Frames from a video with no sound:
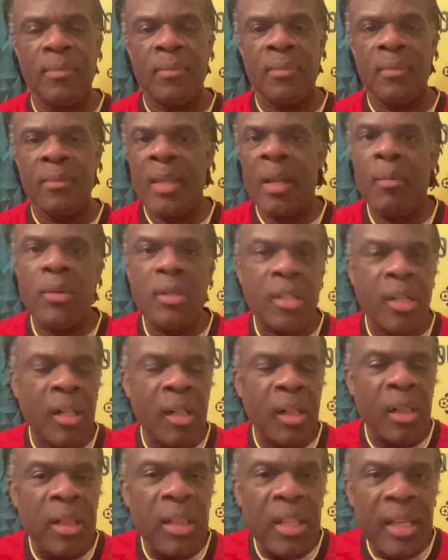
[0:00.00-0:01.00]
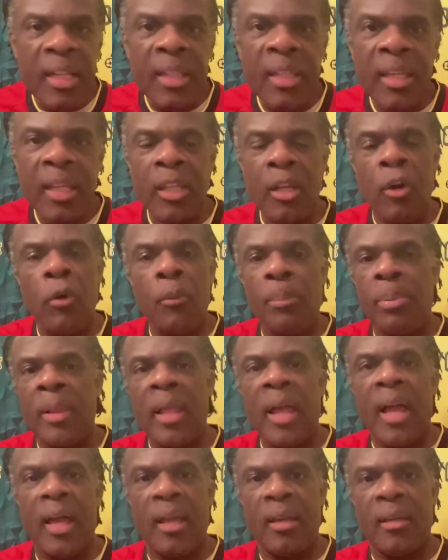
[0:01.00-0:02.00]
There is clearly no
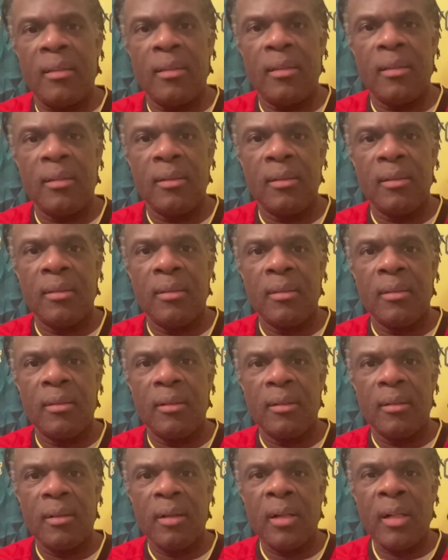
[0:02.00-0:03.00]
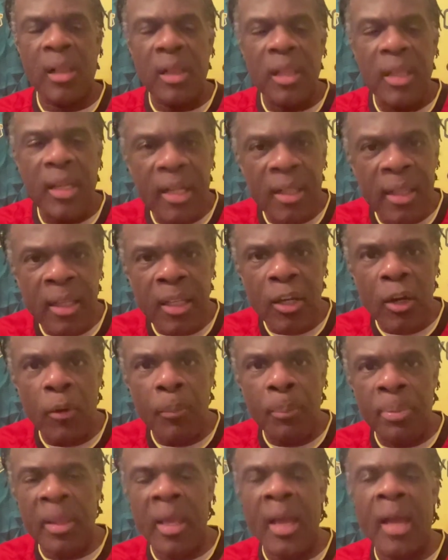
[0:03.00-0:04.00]
plan. Clearly no
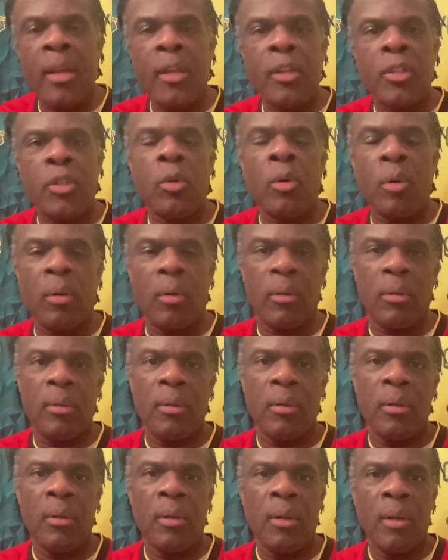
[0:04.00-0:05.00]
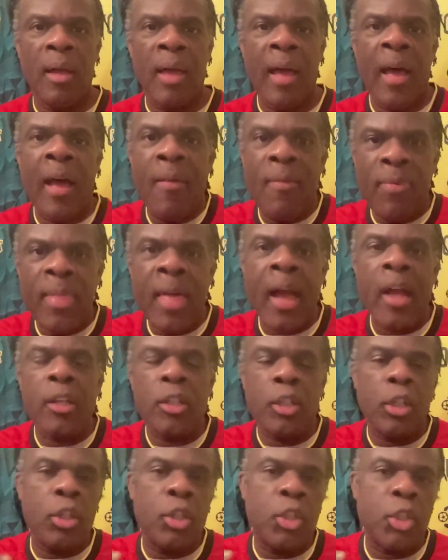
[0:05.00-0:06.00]
plan at all. And that
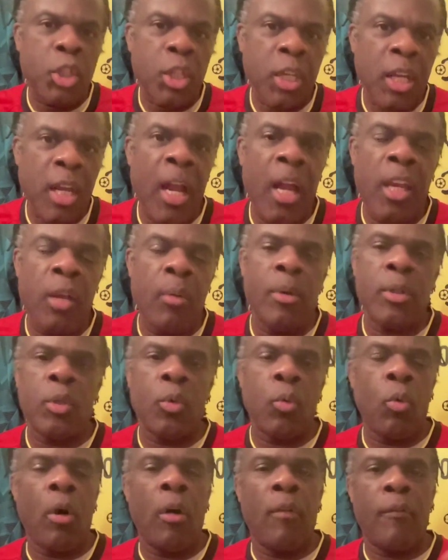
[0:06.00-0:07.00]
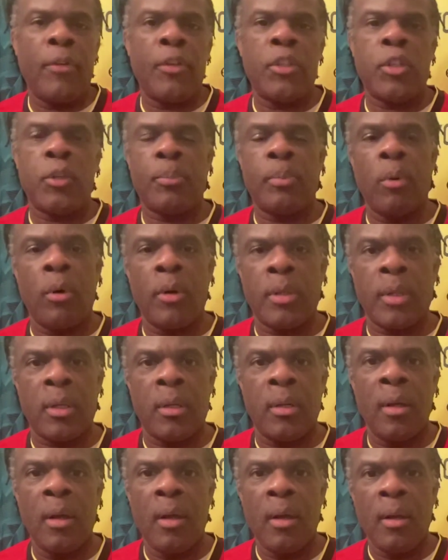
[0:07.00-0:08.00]
should scare you as a Watford supporter.
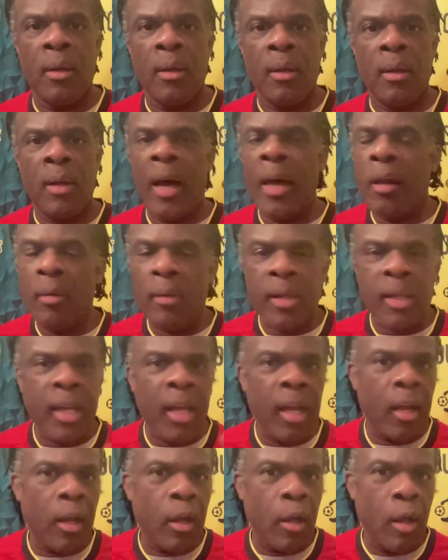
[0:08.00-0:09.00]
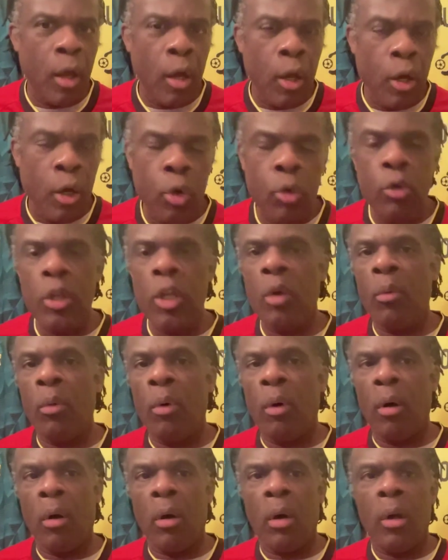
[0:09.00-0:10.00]
I don't care who you
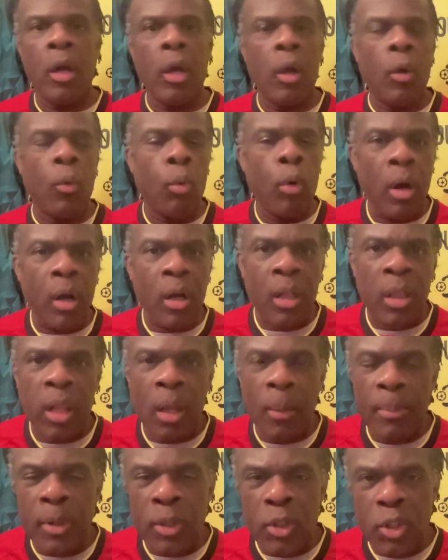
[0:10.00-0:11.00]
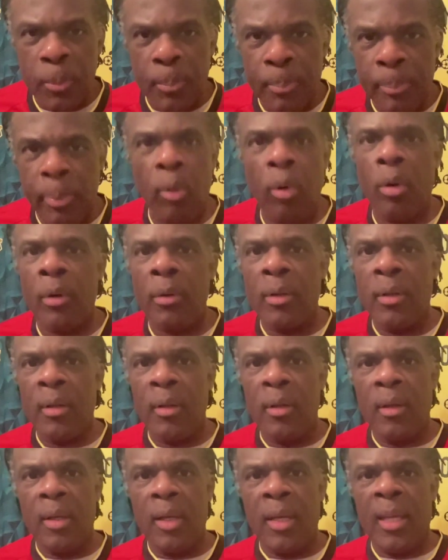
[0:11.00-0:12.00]
are, what club you support
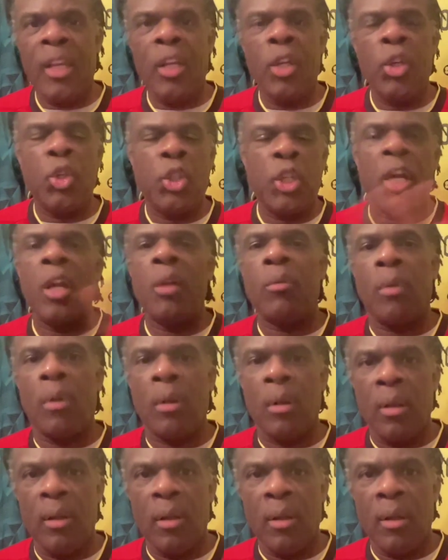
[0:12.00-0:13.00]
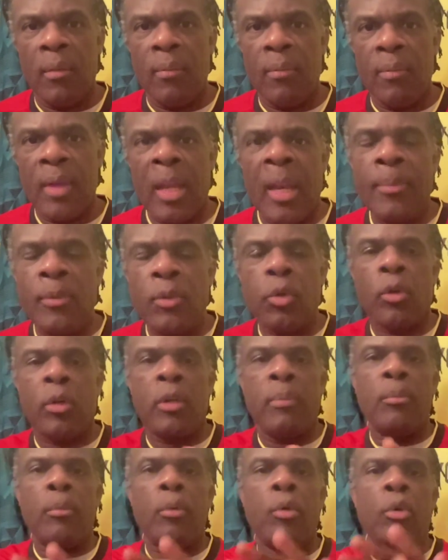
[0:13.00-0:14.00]
in general. And I'm talking
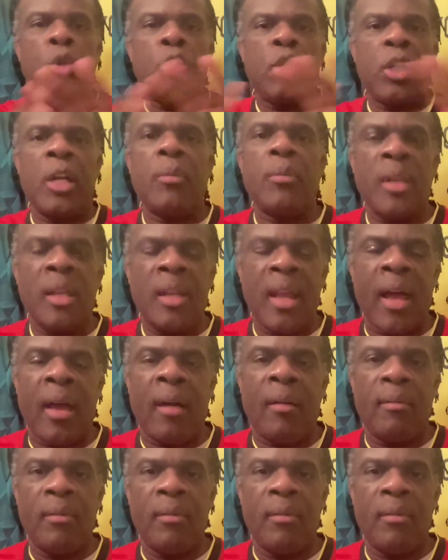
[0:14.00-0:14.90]
more generally now.